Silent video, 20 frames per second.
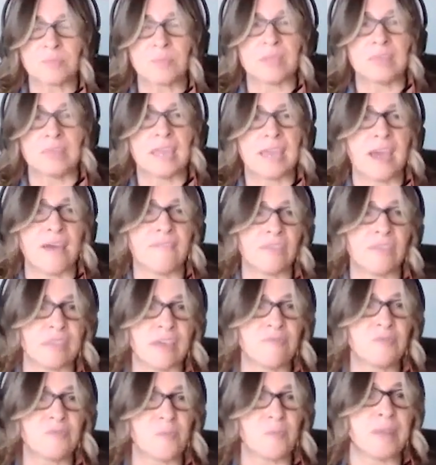when they have a
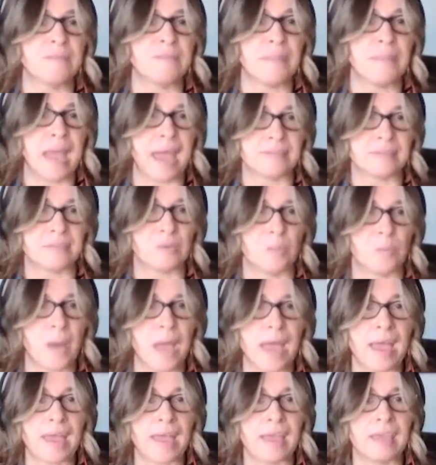loved one pass
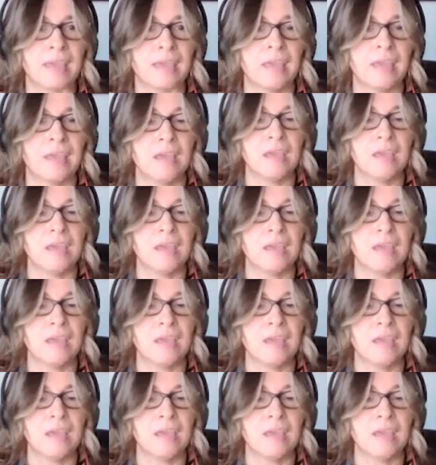away,